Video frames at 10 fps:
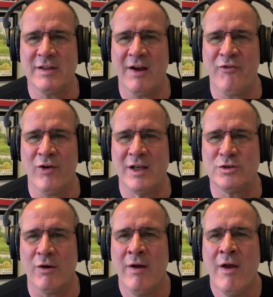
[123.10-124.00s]

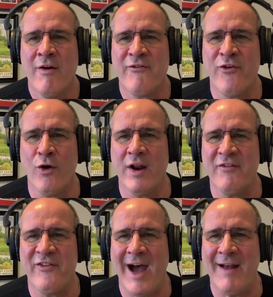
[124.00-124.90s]
differential,
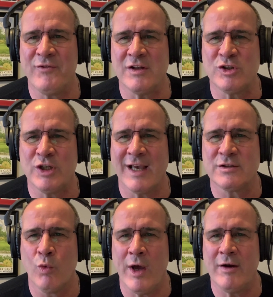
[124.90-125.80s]
45-6
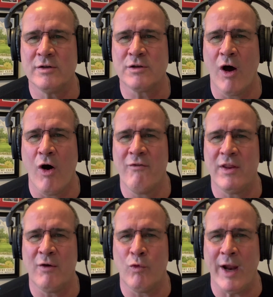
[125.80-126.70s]
winners over
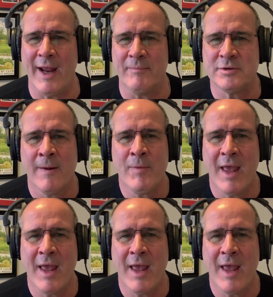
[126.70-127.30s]
the Rams.